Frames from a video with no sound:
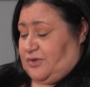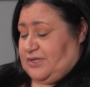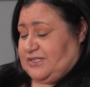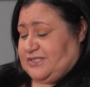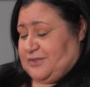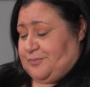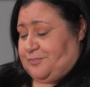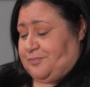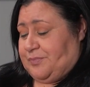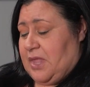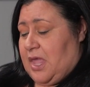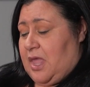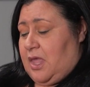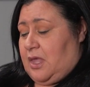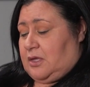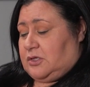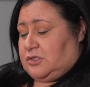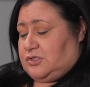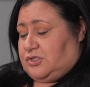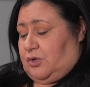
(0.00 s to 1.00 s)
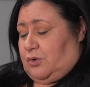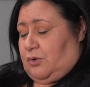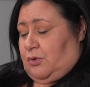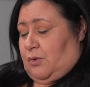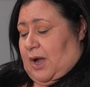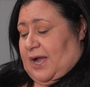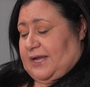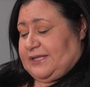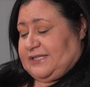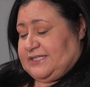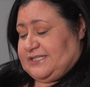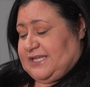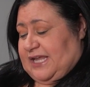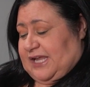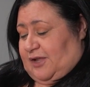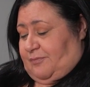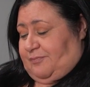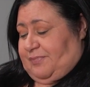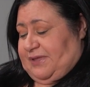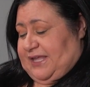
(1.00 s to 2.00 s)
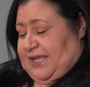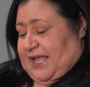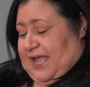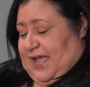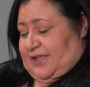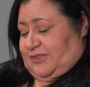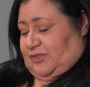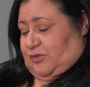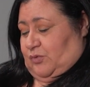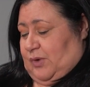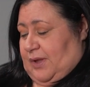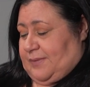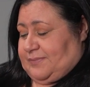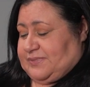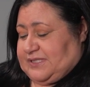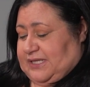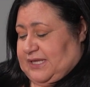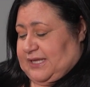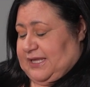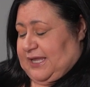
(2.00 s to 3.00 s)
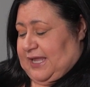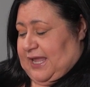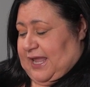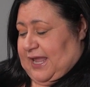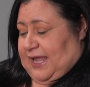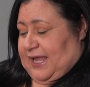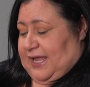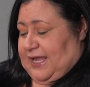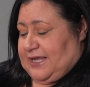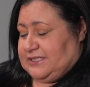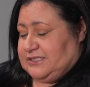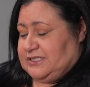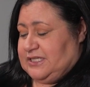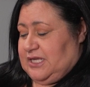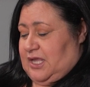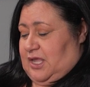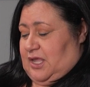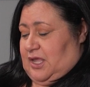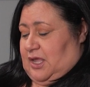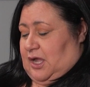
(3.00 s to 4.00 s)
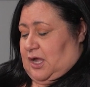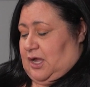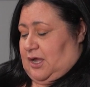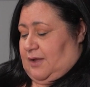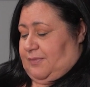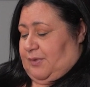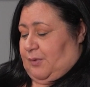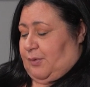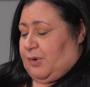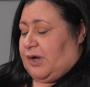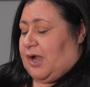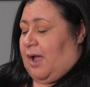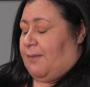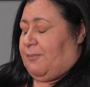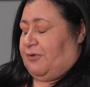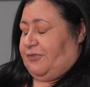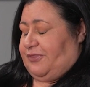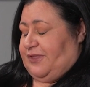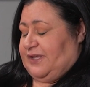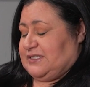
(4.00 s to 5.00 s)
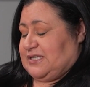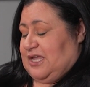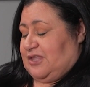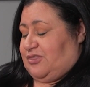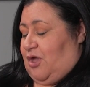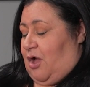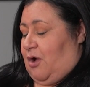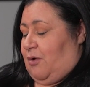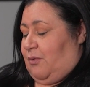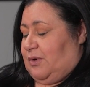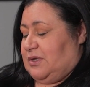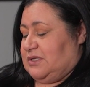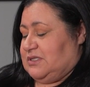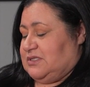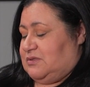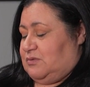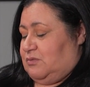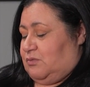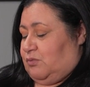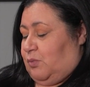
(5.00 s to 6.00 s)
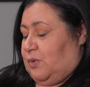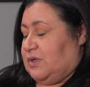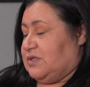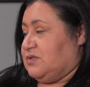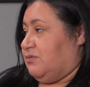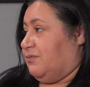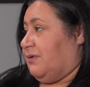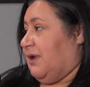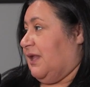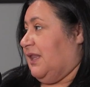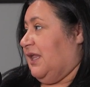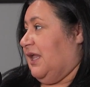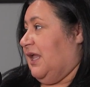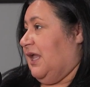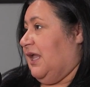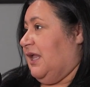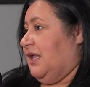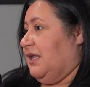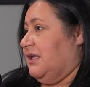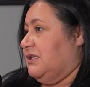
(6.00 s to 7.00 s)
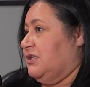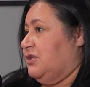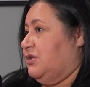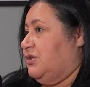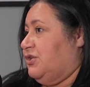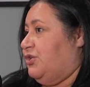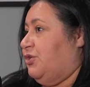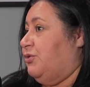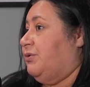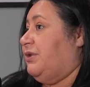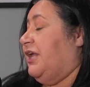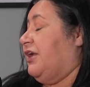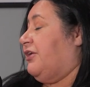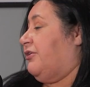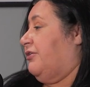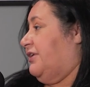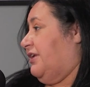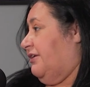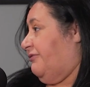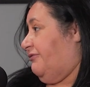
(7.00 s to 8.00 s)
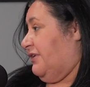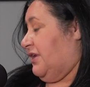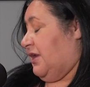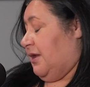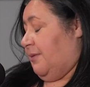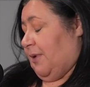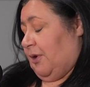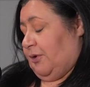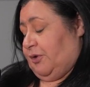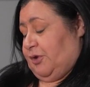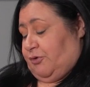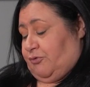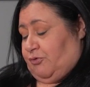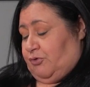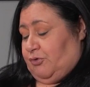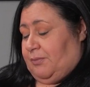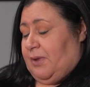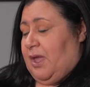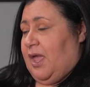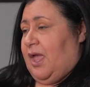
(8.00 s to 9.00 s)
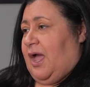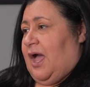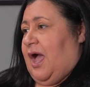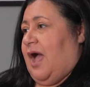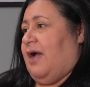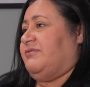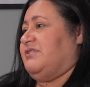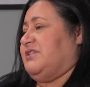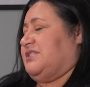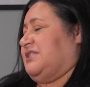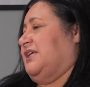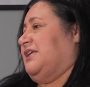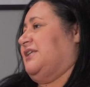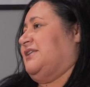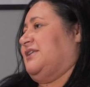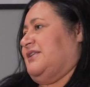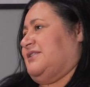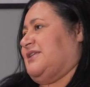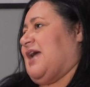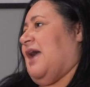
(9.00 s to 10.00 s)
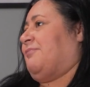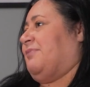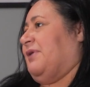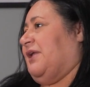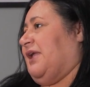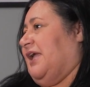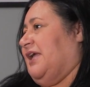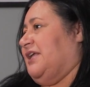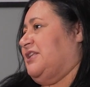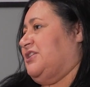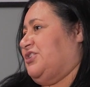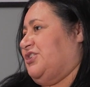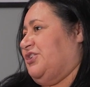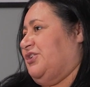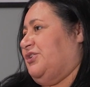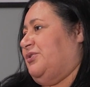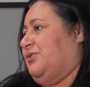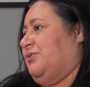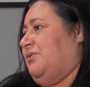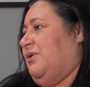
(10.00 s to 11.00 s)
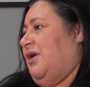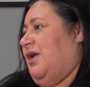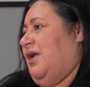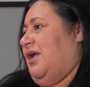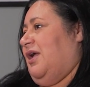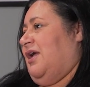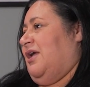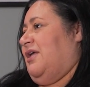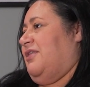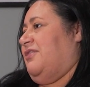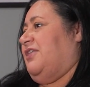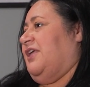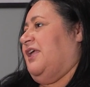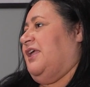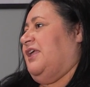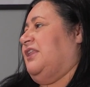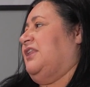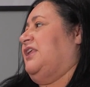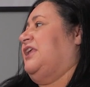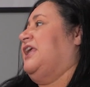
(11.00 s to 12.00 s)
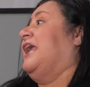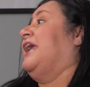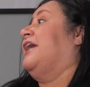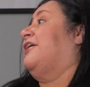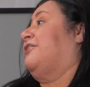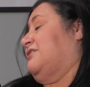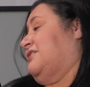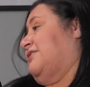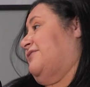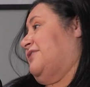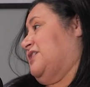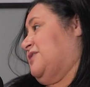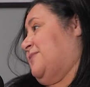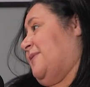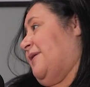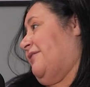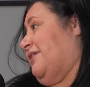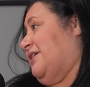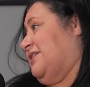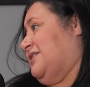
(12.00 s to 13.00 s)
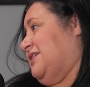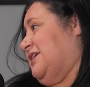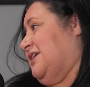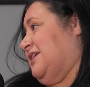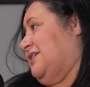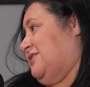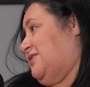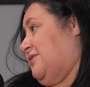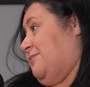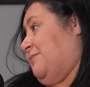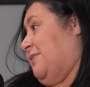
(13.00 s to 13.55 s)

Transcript: awesome. So I did take a peek at the website, and there were a couple of things I thought was really unique or different about your group. Obviously, tapping into the years of experience, it to